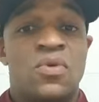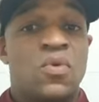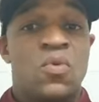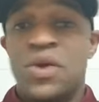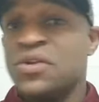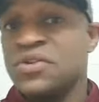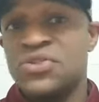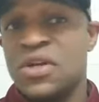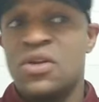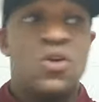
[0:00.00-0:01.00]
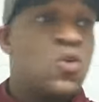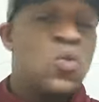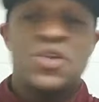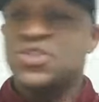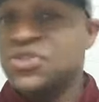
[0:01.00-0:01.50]
where you're trying to go,
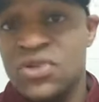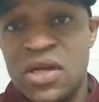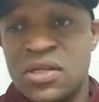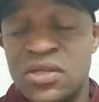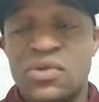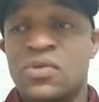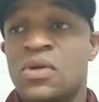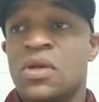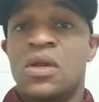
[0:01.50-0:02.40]
what you're trying to do.